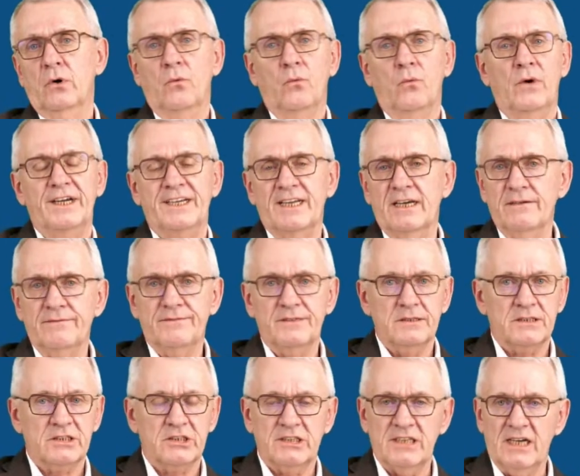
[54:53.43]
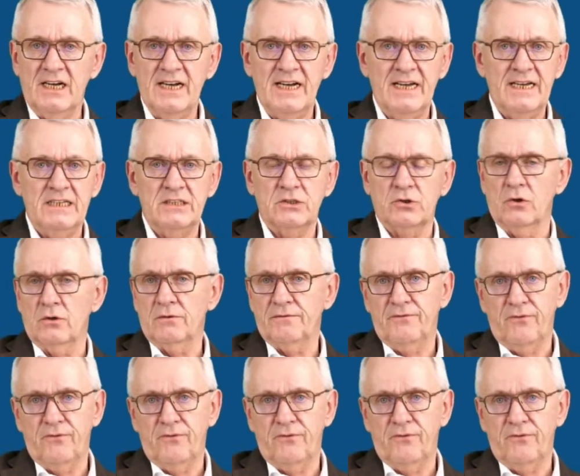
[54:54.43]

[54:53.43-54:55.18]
whatever size or